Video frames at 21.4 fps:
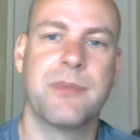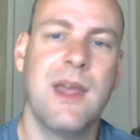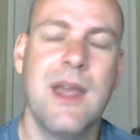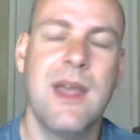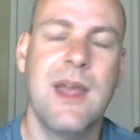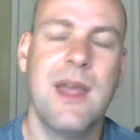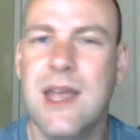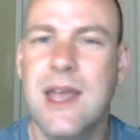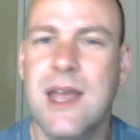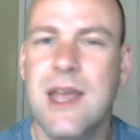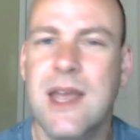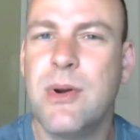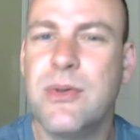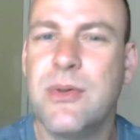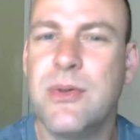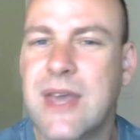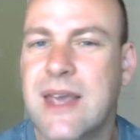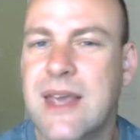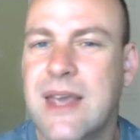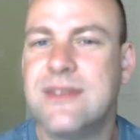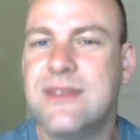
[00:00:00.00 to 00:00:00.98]
In both
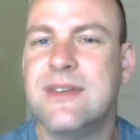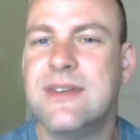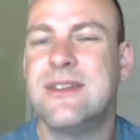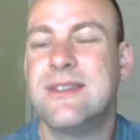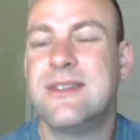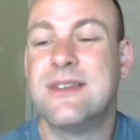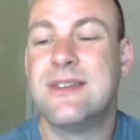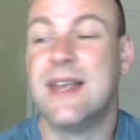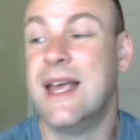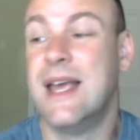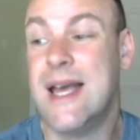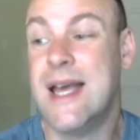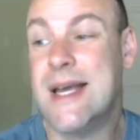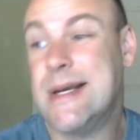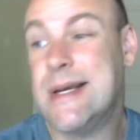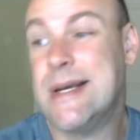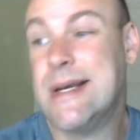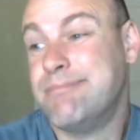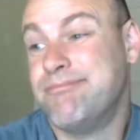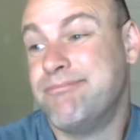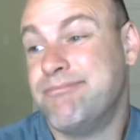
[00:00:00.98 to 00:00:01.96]
cases,
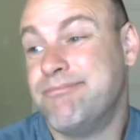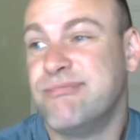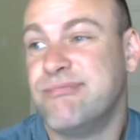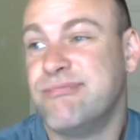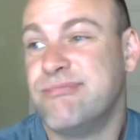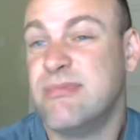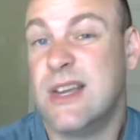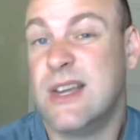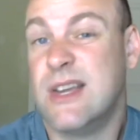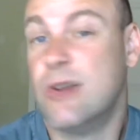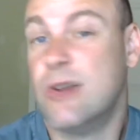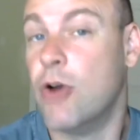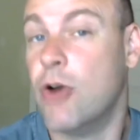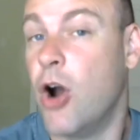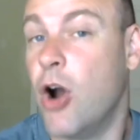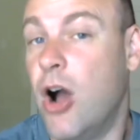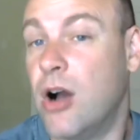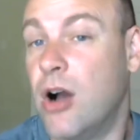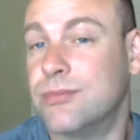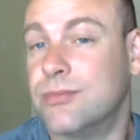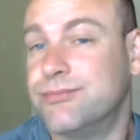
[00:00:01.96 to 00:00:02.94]
they're
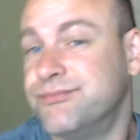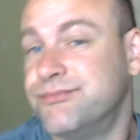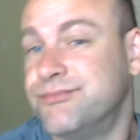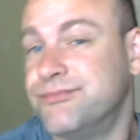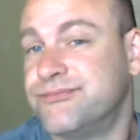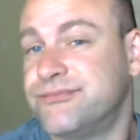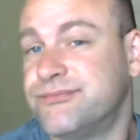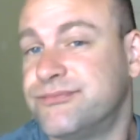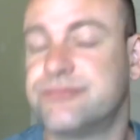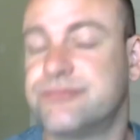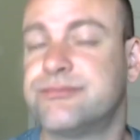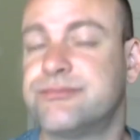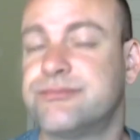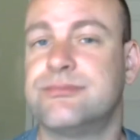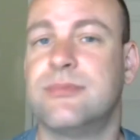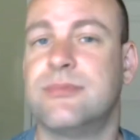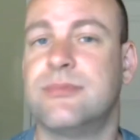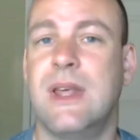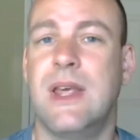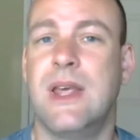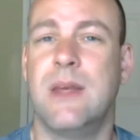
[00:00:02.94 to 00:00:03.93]
wrong.
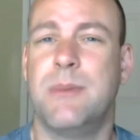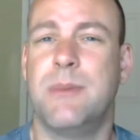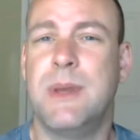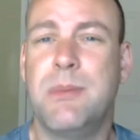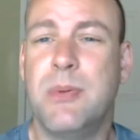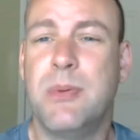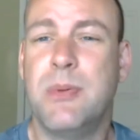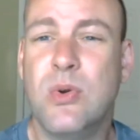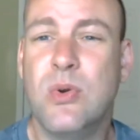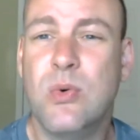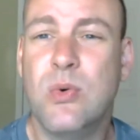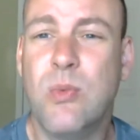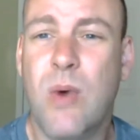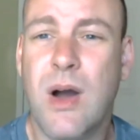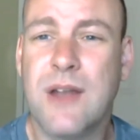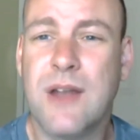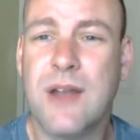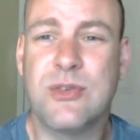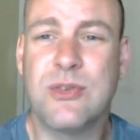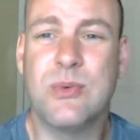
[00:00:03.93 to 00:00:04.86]
People who want to